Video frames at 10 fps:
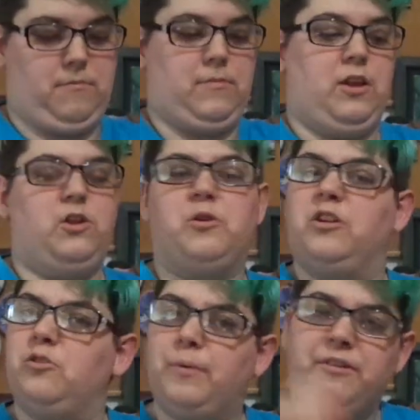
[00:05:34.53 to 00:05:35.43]
and you
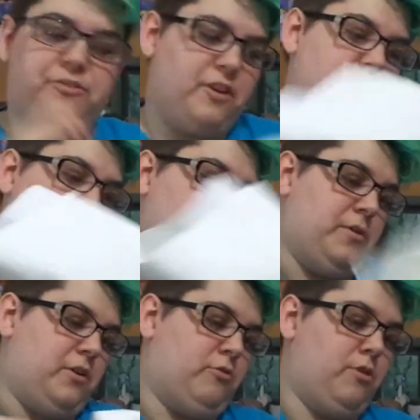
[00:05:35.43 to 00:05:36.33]
can twist it, you
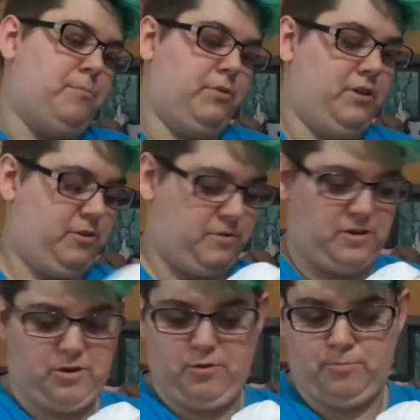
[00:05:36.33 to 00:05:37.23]
can crumple it, you
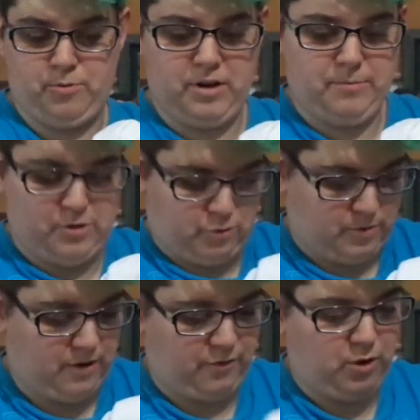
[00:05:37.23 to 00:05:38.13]
can do pretty much
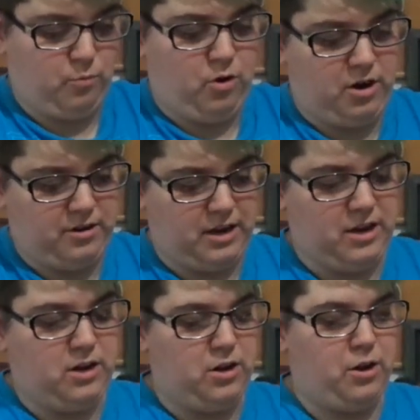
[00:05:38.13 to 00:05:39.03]
whatever you want,
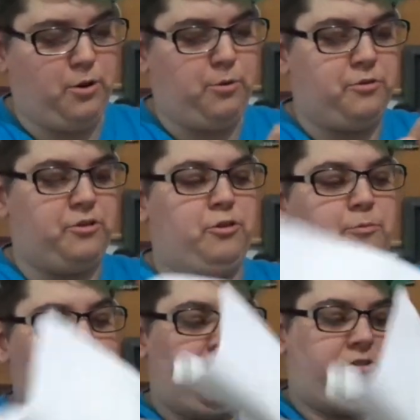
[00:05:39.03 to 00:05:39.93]
and no two
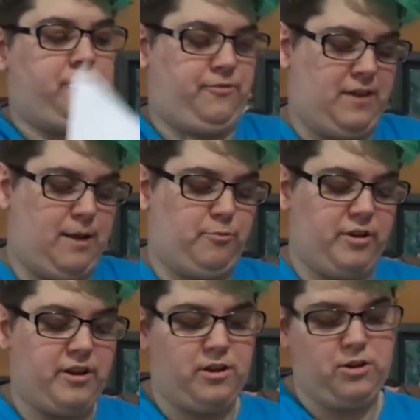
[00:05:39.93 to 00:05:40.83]
pieces of
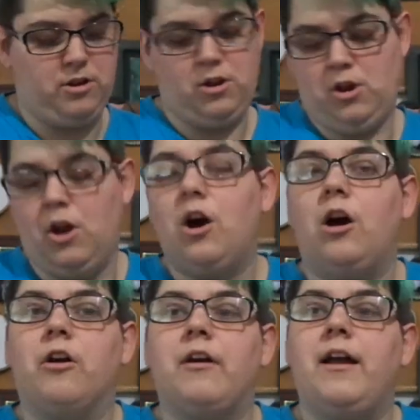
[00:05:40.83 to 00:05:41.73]
fabric
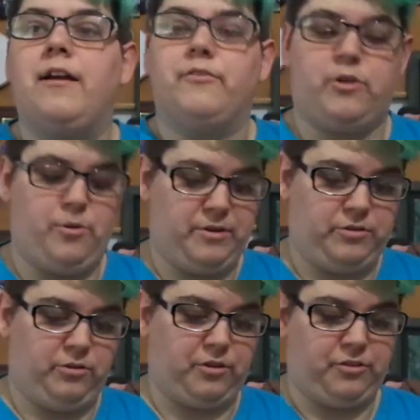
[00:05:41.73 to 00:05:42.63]
are ever going
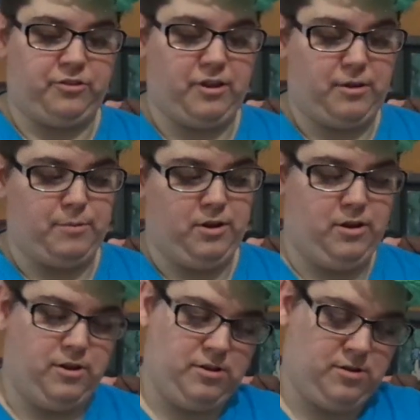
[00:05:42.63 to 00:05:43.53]
to look the same.
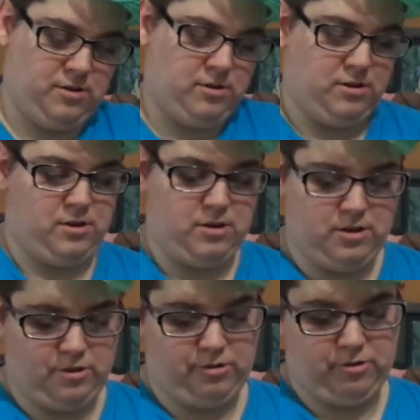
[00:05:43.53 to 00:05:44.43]

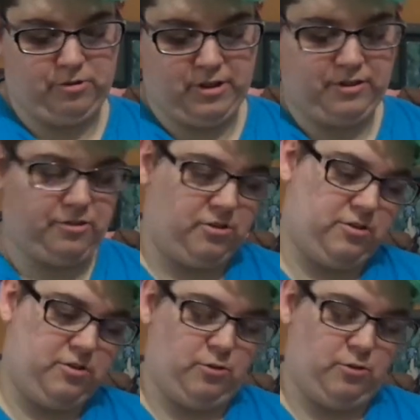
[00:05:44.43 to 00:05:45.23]
So that's good and